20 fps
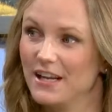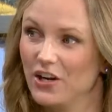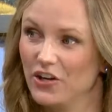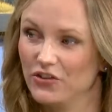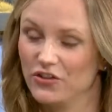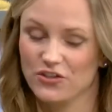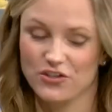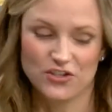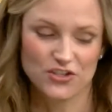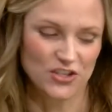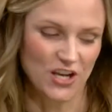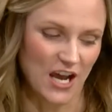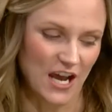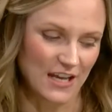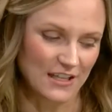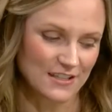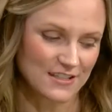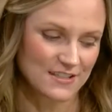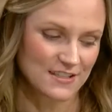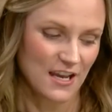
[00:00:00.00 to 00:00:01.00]
on their
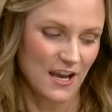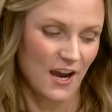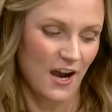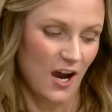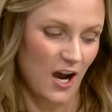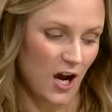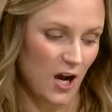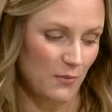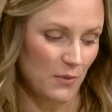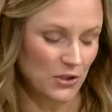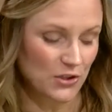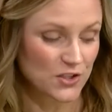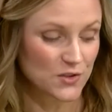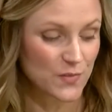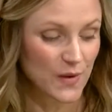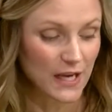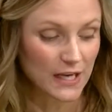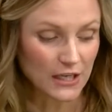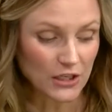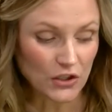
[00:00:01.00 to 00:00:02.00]
shots, um, are
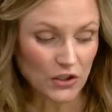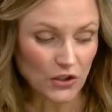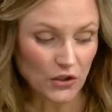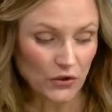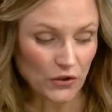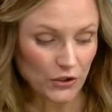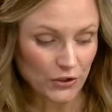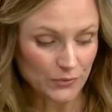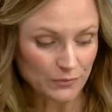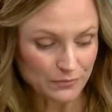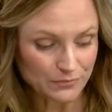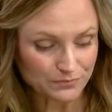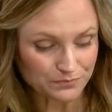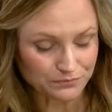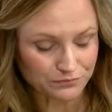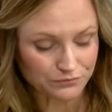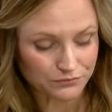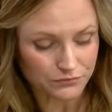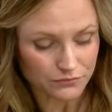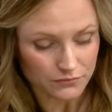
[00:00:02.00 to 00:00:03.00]
spayed and neutered.
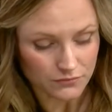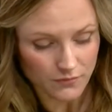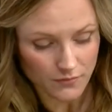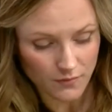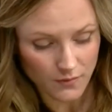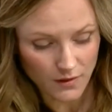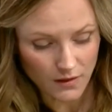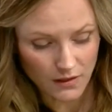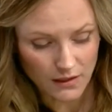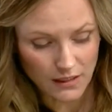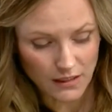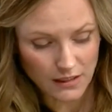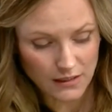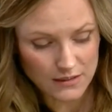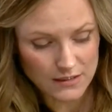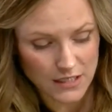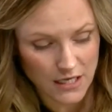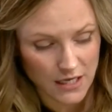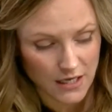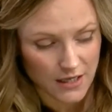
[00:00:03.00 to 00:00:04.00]

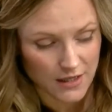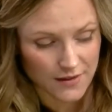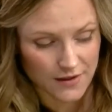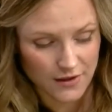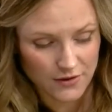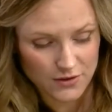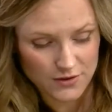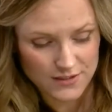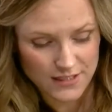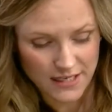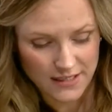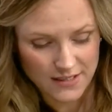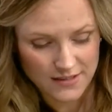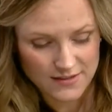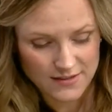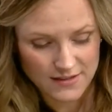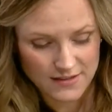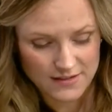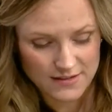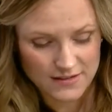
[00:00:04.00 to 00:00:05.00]
And the other side
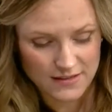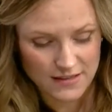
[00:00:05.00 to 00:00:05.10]
is he's,